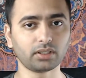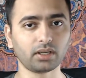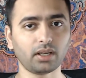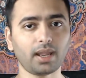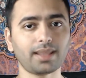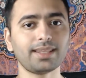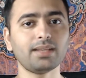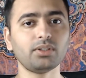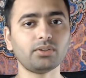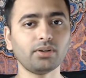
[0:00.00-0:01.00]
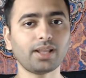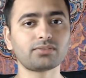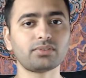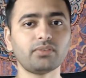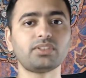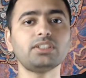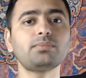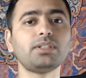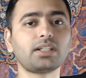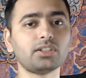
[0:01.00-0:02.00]
and then we realize we have just
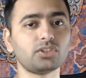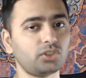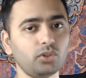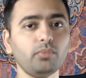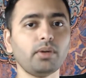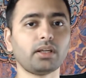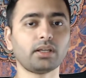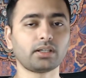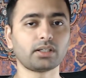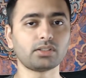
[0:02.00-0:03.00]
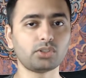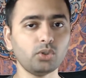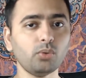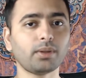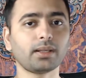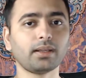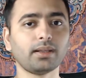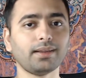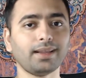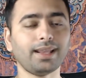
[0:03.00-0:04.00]
been consuming
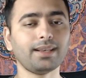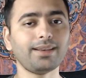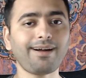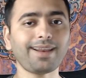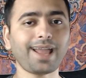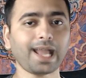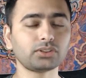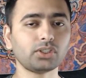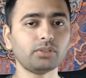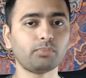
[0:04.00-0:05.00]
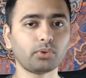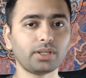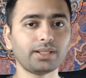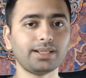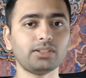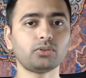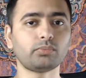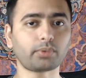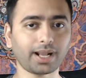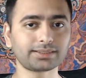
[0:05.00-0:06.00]
and not actually putting into
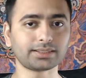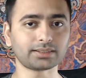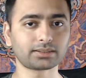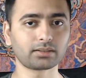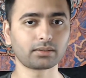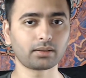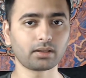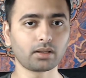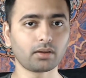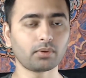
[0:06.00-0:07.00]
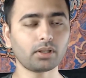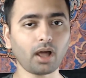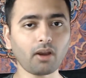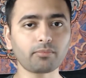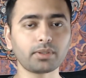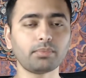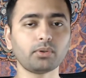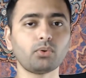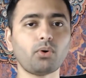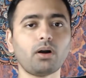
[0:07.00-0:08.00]
practice. There's a lot of
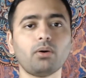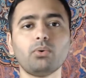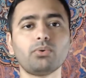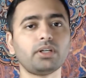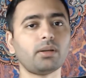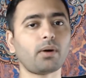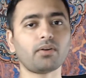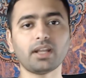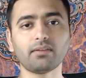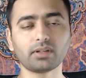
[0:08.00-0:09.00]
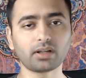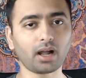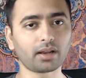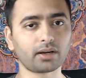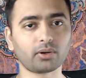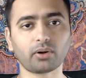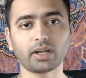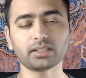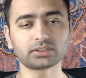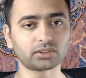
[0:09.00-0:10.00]
people who read about Neville Goddard or
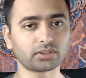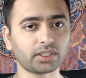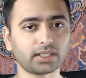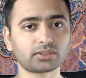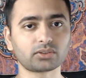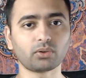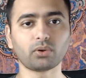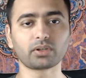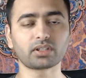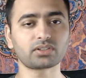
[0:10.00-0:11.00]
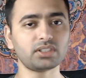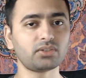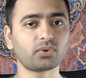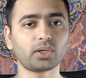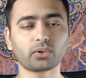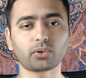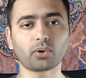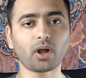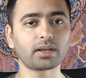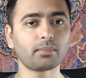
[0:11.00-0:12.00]
Esther Hicks or The Secret or the
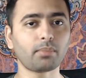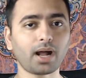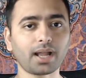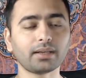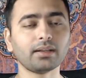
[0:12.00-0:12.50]
Rhonda Byrne.